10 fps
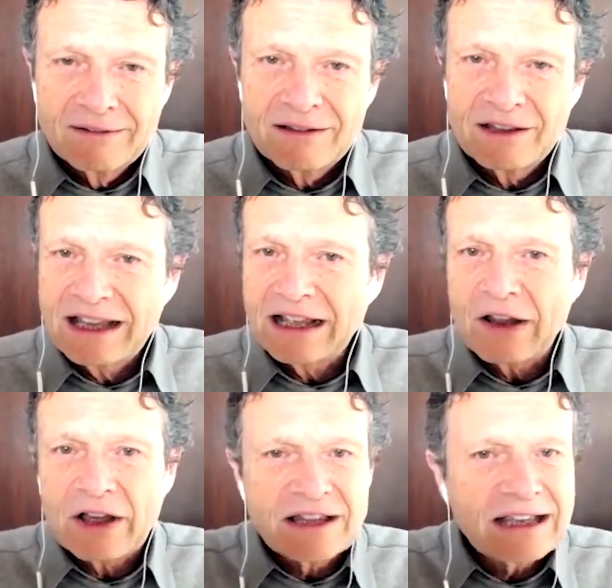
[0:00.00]
They
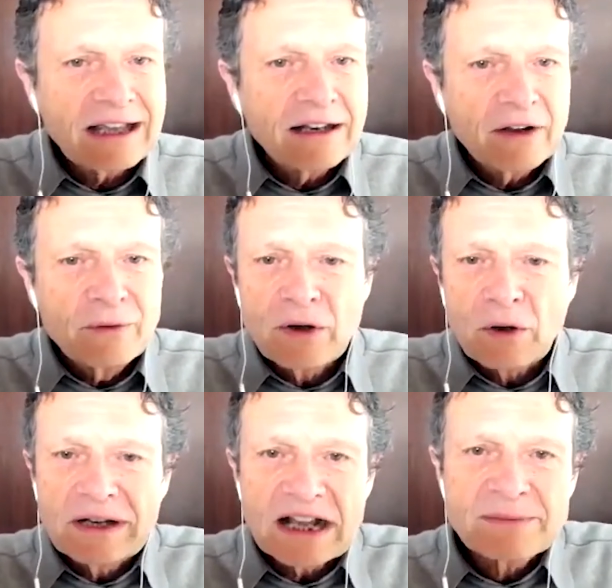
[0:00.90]
can they can
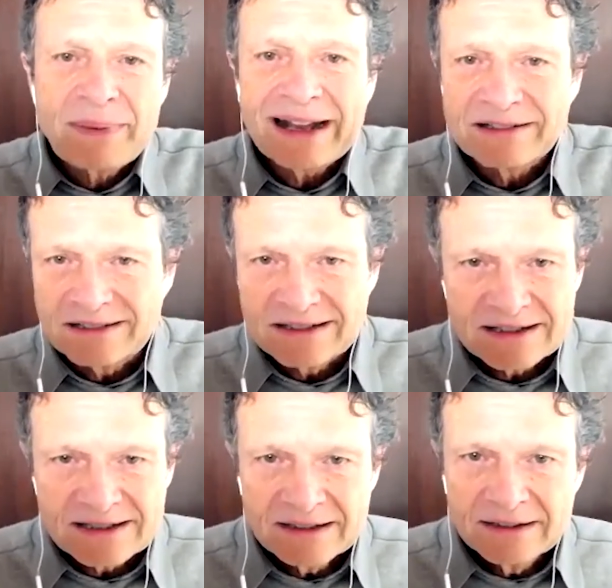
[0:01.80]
recognize patterns,